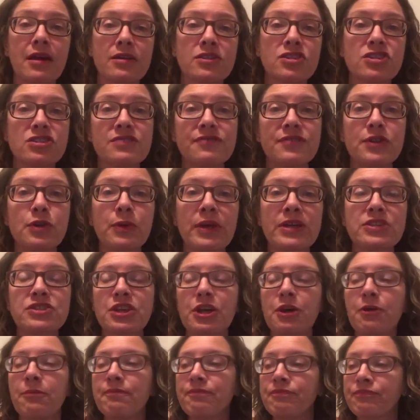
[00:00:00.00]
just a few weeks
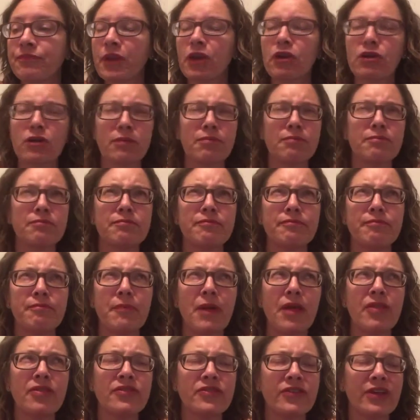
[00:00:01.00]
ago. or
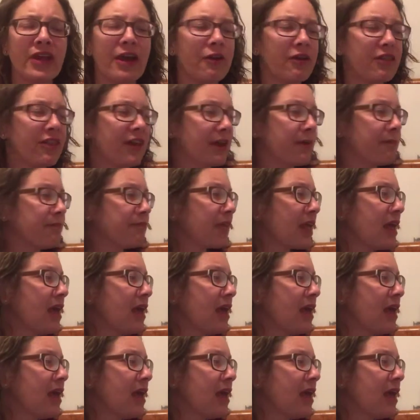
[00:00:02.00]
months now, I think.